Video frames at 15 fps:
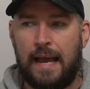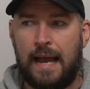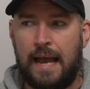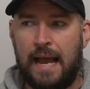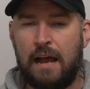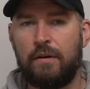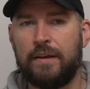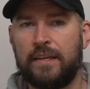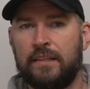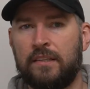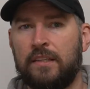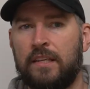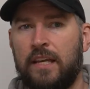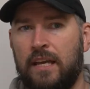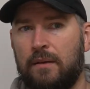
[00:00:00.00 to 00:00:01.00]
how I
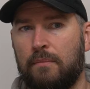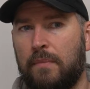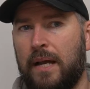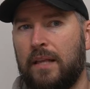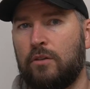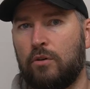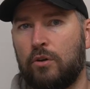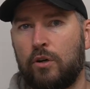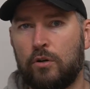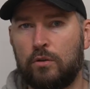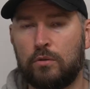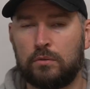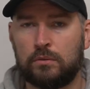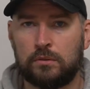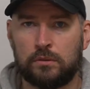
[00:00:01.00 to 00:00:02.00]
can get my
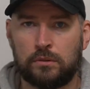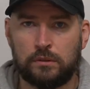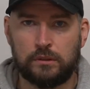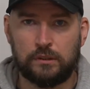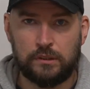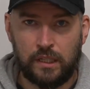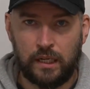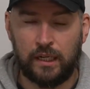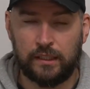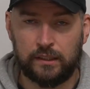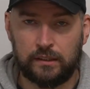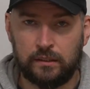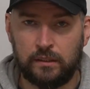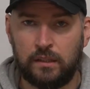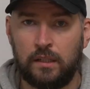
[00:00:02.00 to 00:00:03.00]
logo
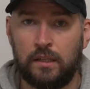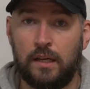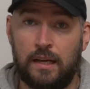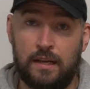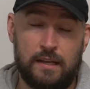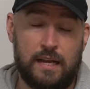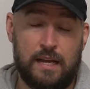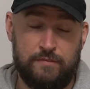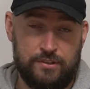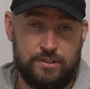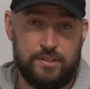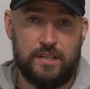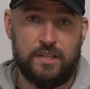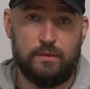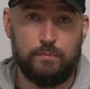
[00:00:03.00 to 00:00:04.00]
done,
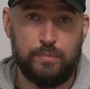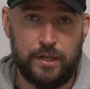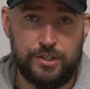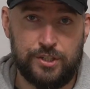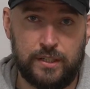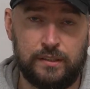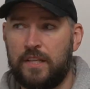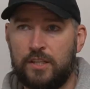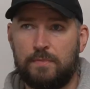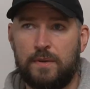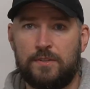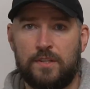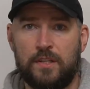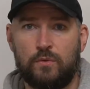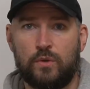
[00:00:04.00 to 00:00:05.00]
obviously on a budget. Next
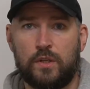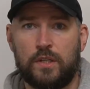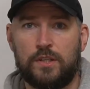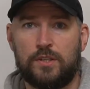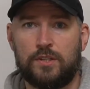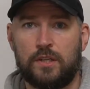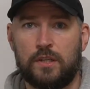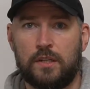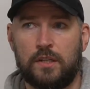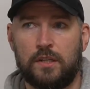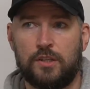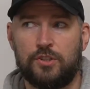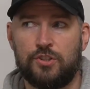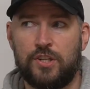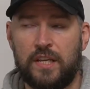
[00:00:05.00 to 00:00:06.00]
best thing was
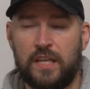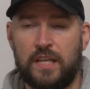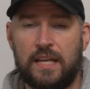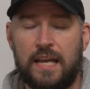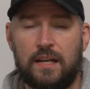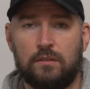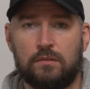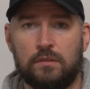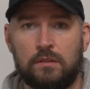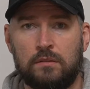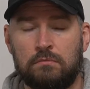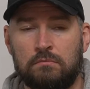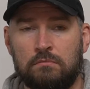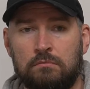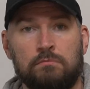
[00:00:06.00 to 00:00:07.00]
checking out
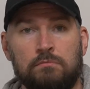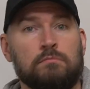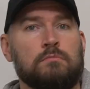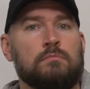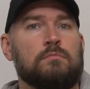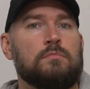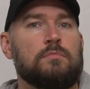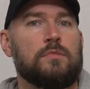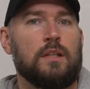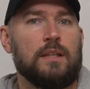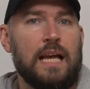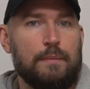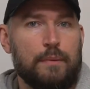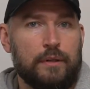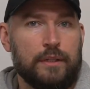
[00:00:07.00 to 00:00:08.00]
the
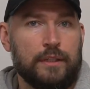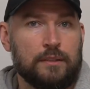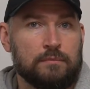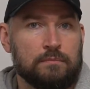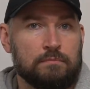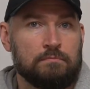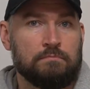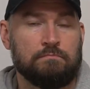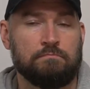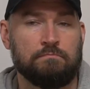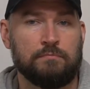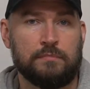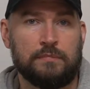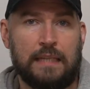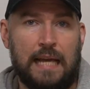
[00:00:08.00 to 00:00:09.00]
library.
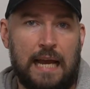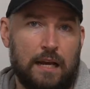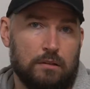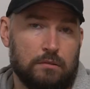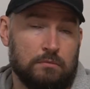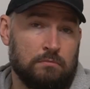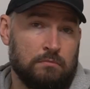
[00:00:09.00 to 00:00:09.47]
Now,